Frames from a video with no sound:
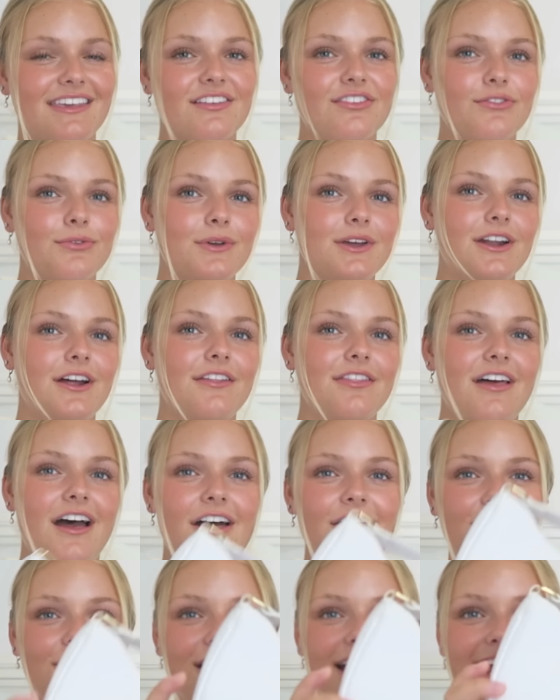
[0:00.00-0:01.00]
This one, on the
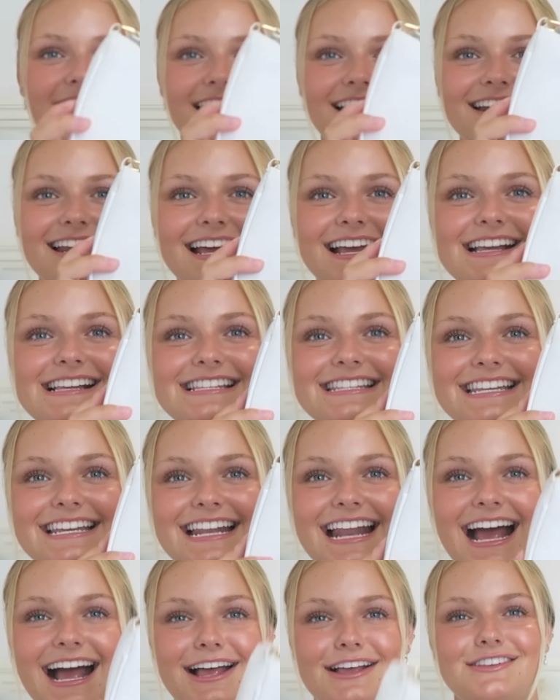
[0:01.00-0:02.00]
other hand,
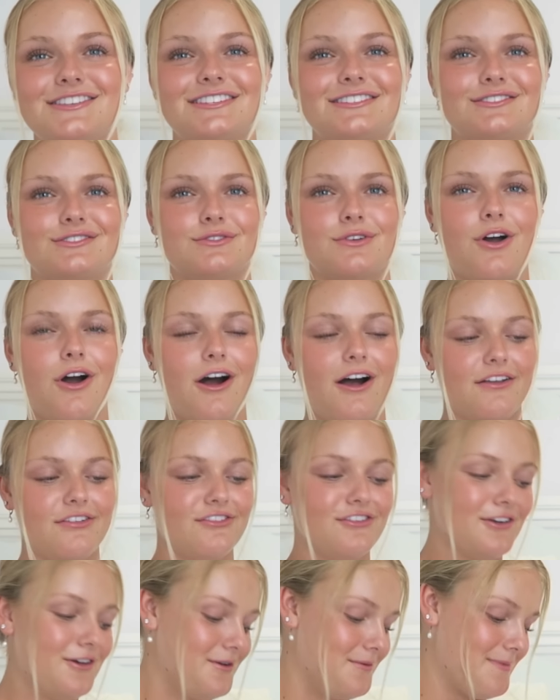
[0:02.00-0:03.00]
isn't as
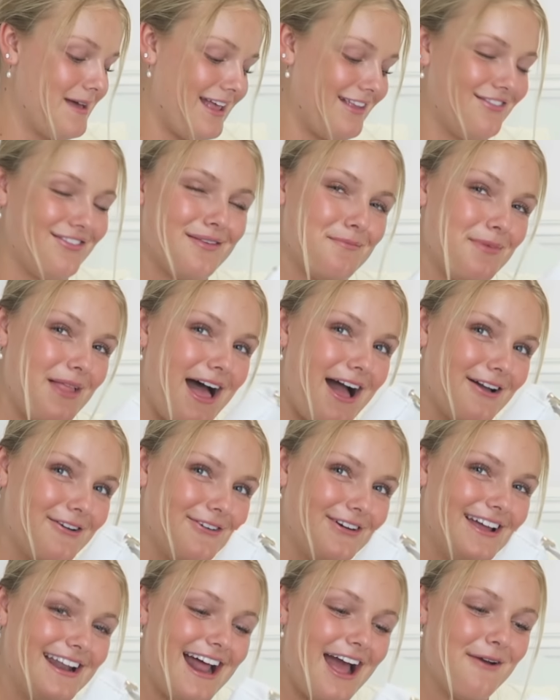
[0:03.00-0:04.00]
awesome as the black
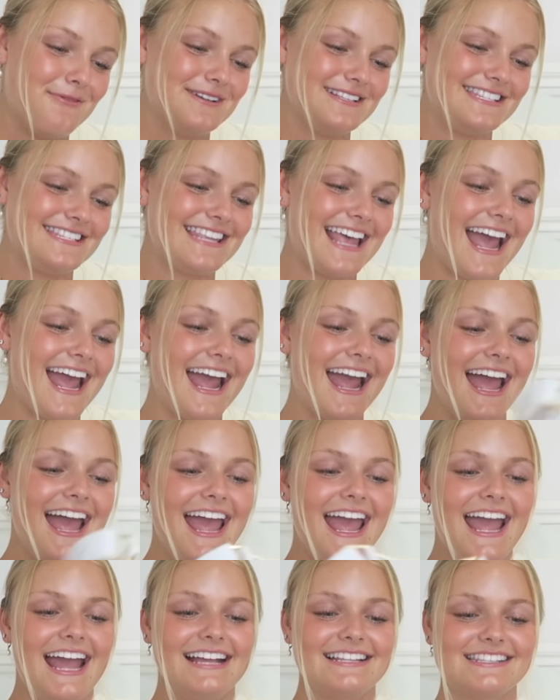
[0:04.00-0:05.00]
one, I would say.
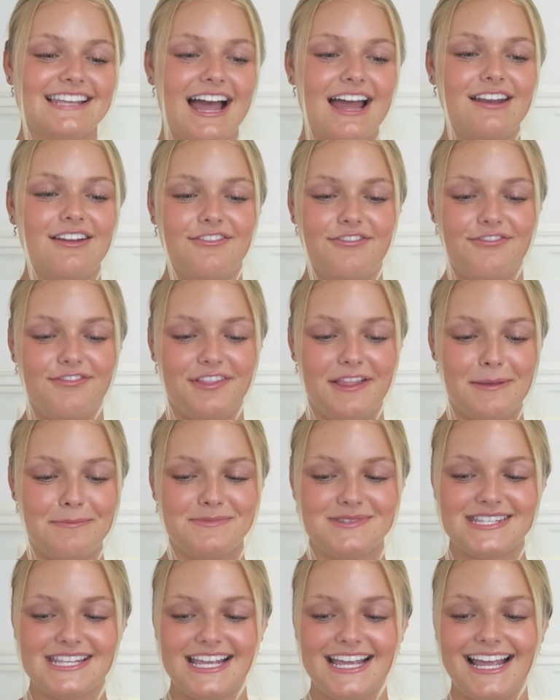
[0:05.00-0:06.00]
It's kind of
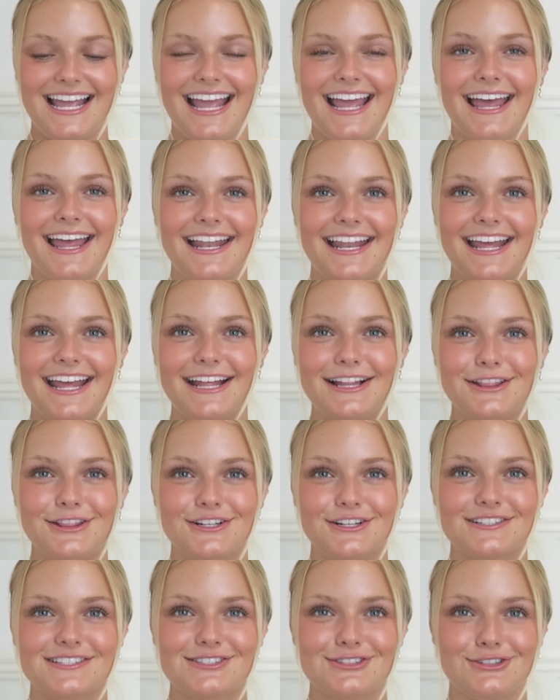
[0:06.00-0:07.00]
flimsy and it
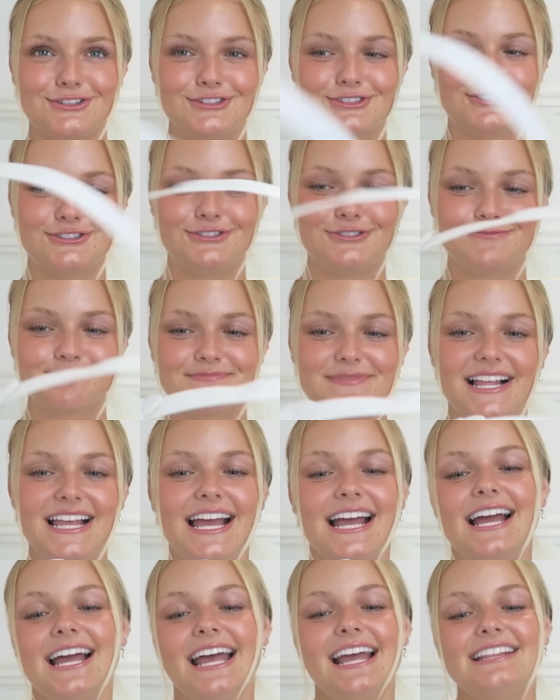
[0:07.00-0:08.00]
looks a little,
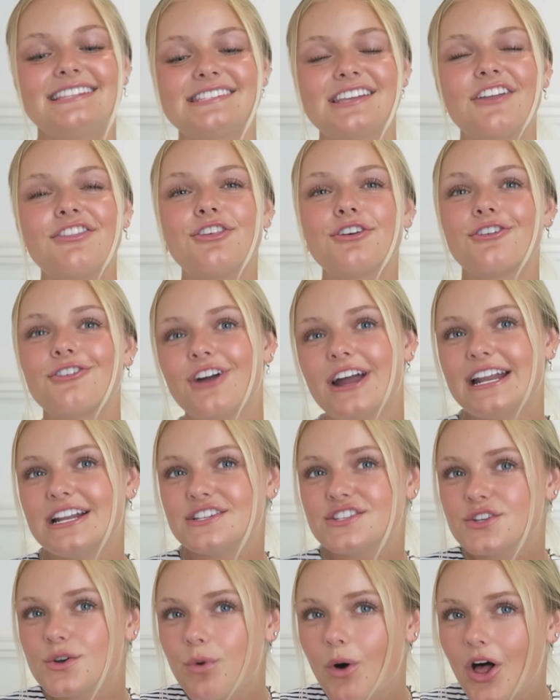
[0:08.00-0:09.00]
it's not the
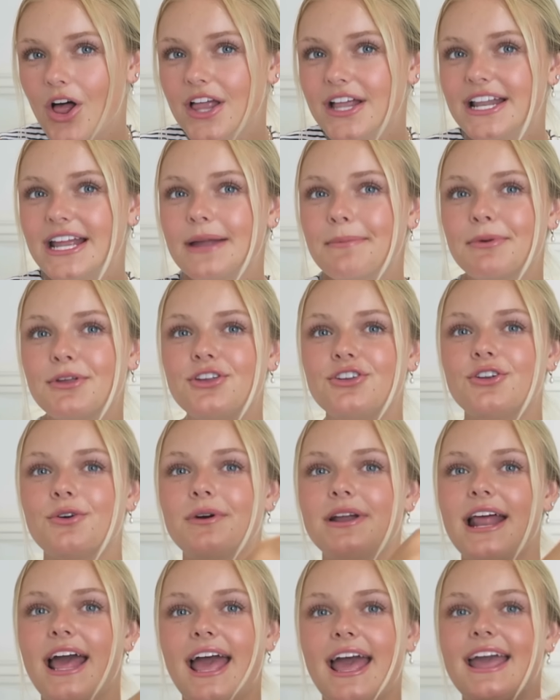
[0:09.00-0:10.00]
greatest quality, but you know
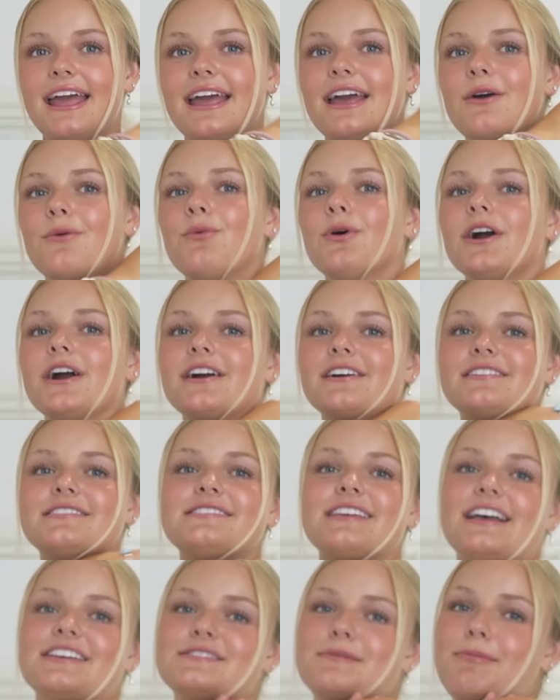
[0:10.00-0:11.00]
what, hey, it
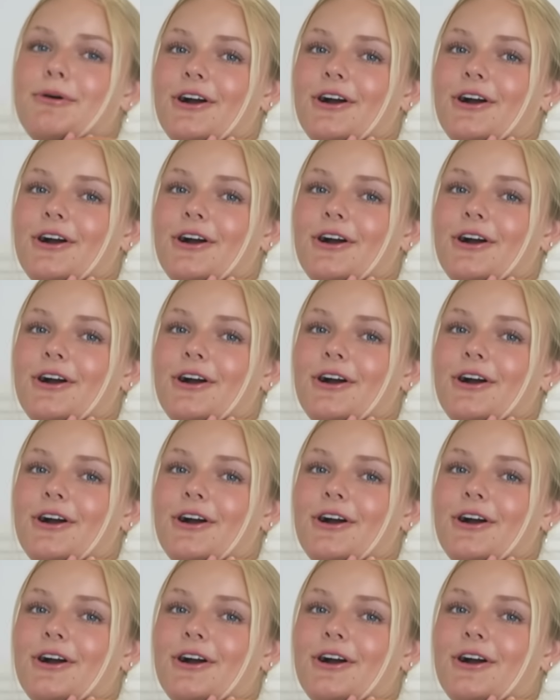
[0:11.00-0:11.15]
works as a